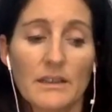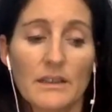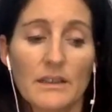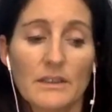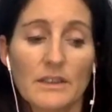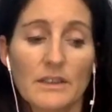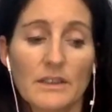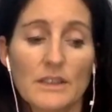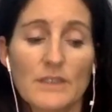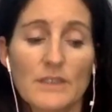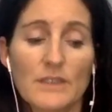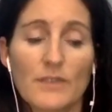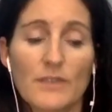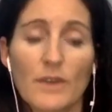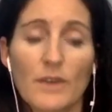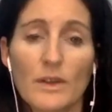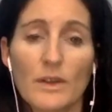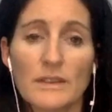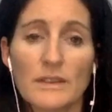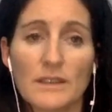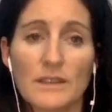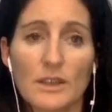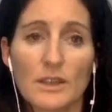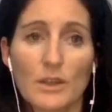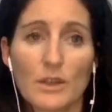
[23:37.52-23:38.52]
just
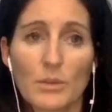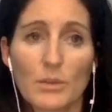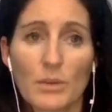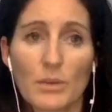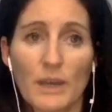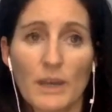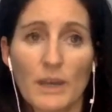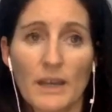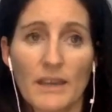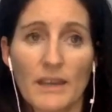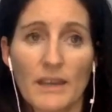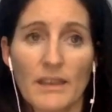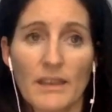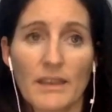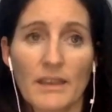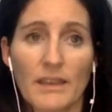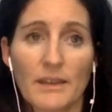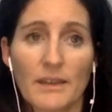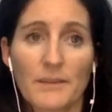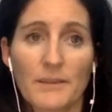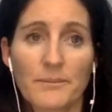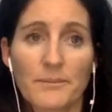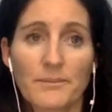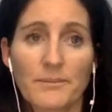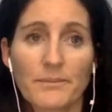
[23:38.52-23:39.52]
focus on your breath
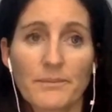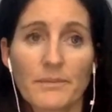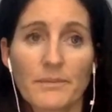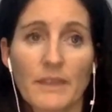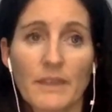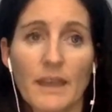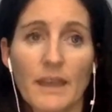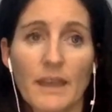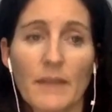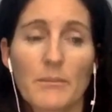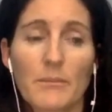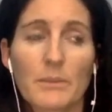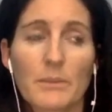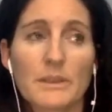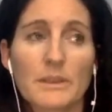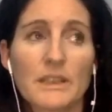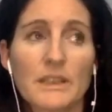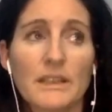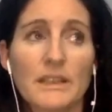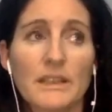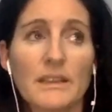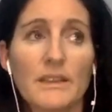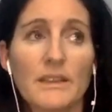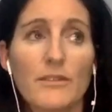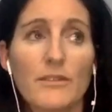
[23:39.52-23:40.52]
and
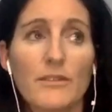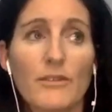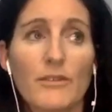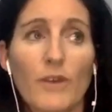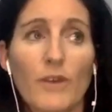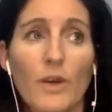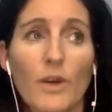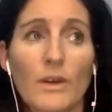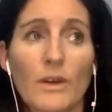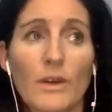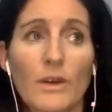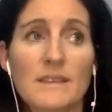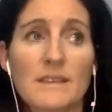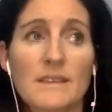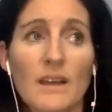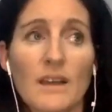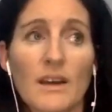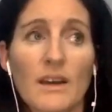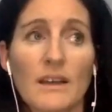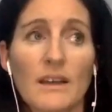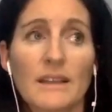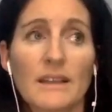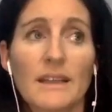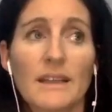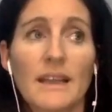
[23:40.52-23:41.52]
particularly focus
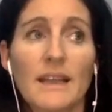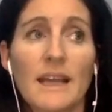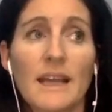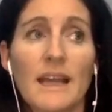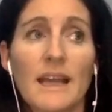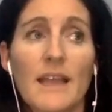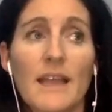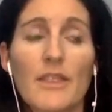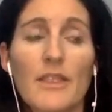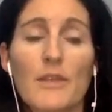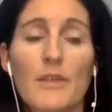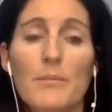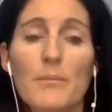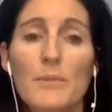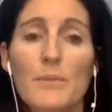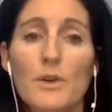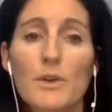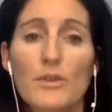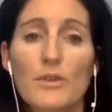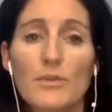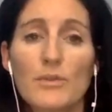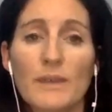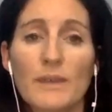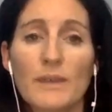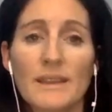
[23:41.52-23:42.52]
on the
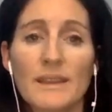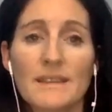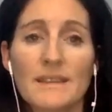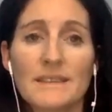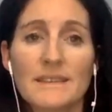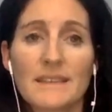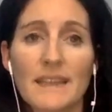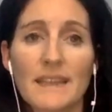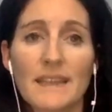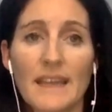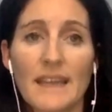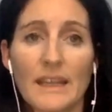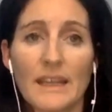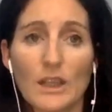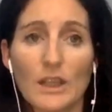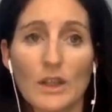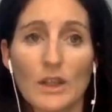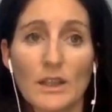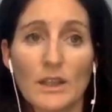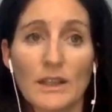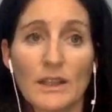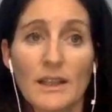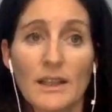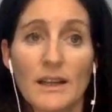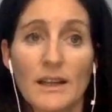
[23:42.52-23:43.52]
movements that your
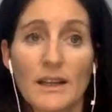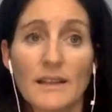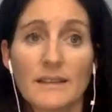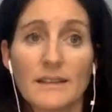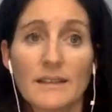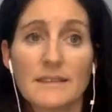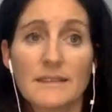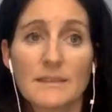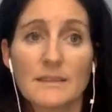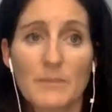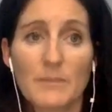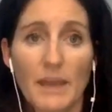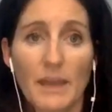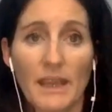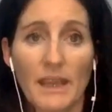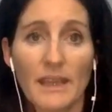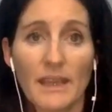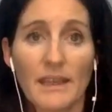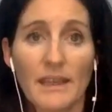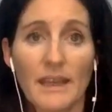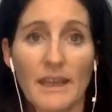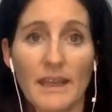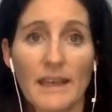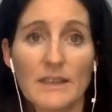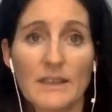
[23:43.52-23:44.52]
lungs
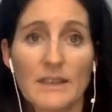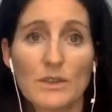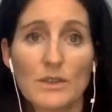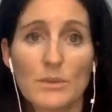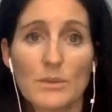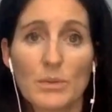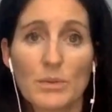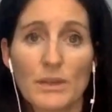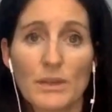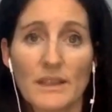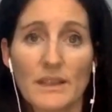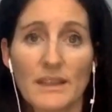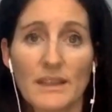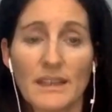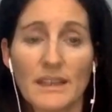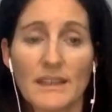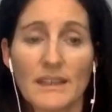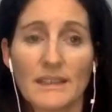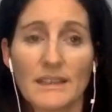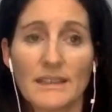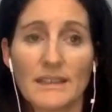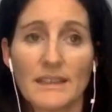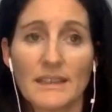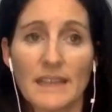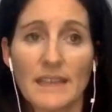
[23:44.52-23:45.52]
make as you breathe
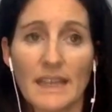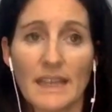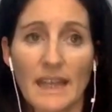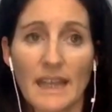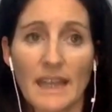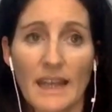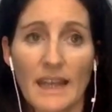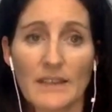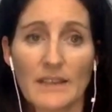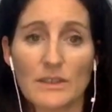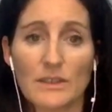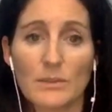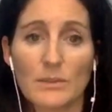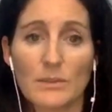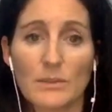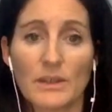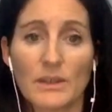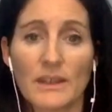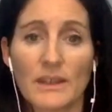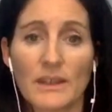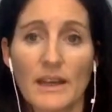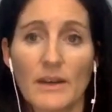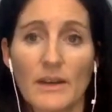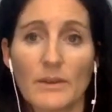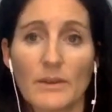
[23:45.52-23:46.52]
in and as you
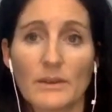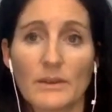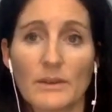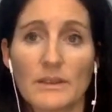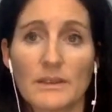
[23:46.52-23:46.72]
breathe out.